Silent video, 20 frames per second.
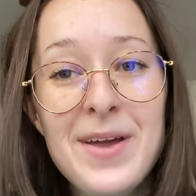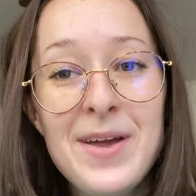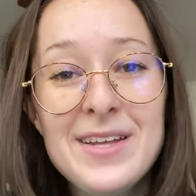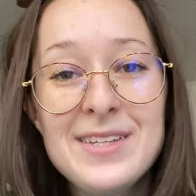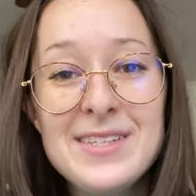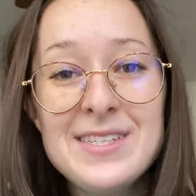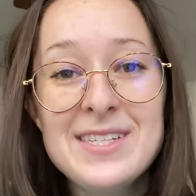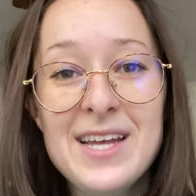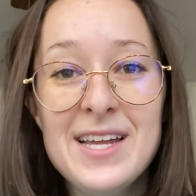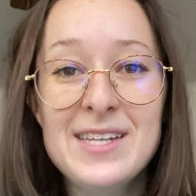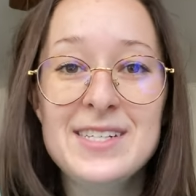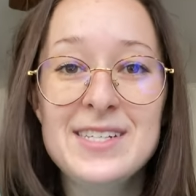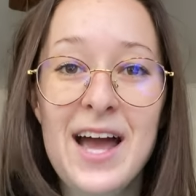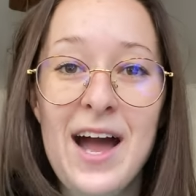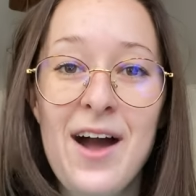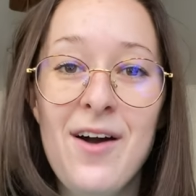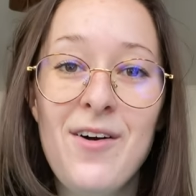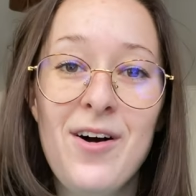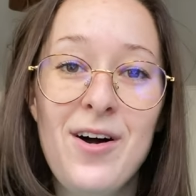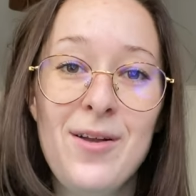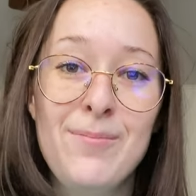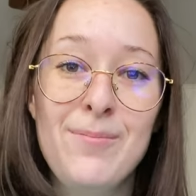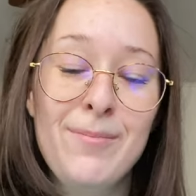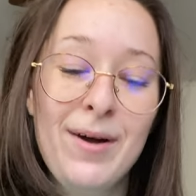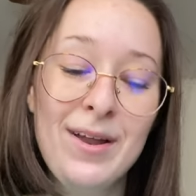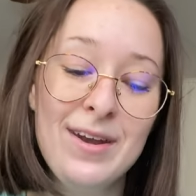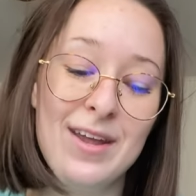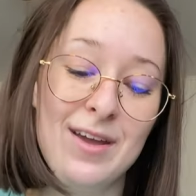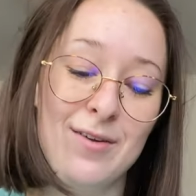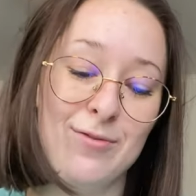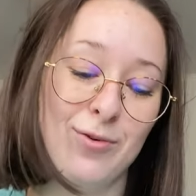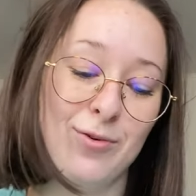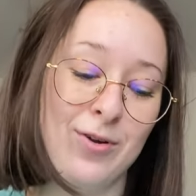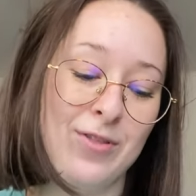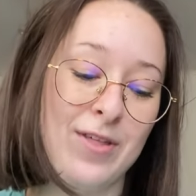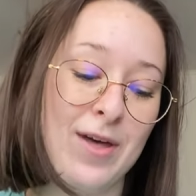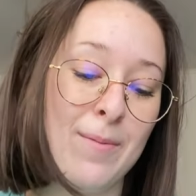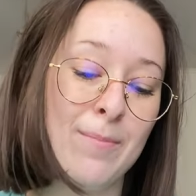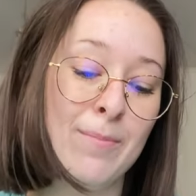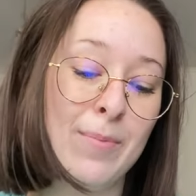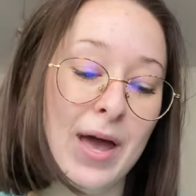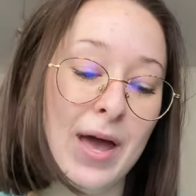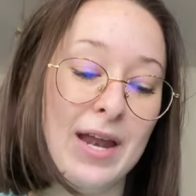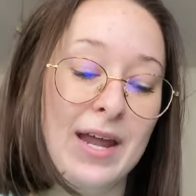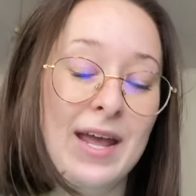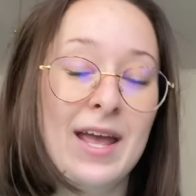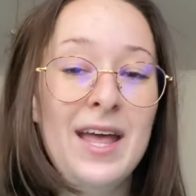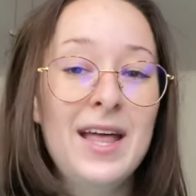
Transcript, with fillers: and sent out on Monday for them, but